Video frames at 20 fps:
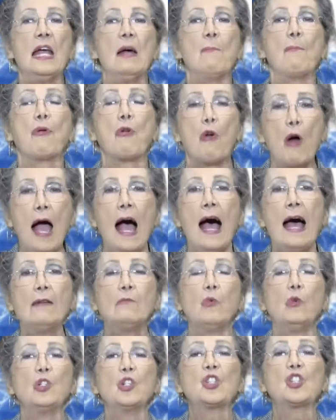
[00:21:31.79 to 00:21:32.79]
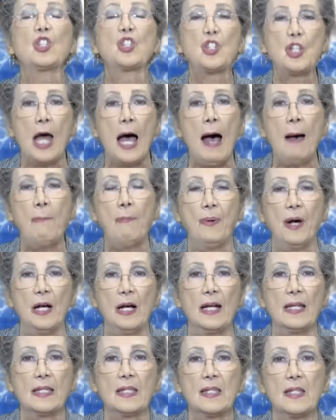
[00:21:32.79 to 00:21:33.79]
pride will stop
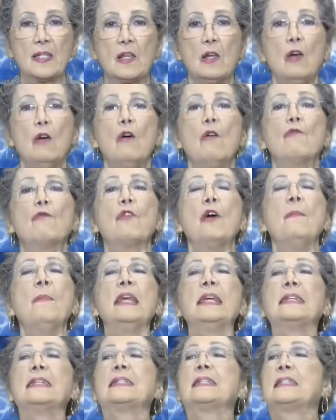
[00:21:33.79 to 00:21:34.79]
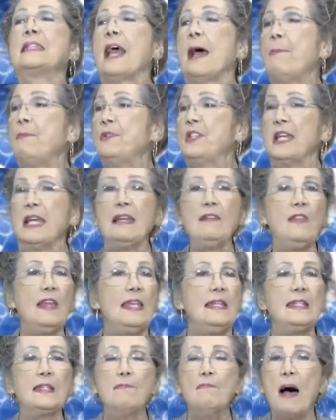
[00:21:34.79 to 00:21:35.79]
us from accepting
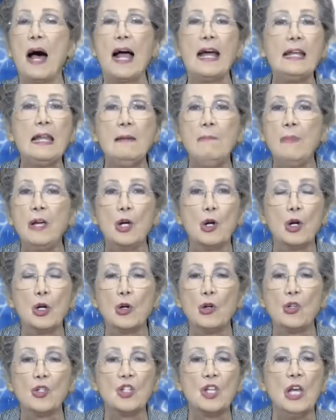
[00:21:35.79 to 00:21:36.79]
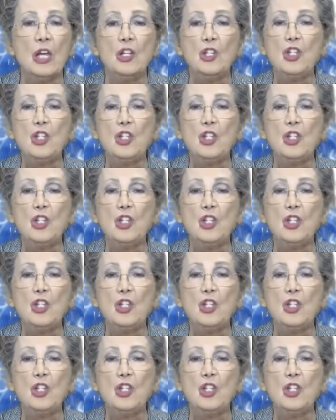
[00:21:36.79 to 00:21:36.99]
these mighty miracles.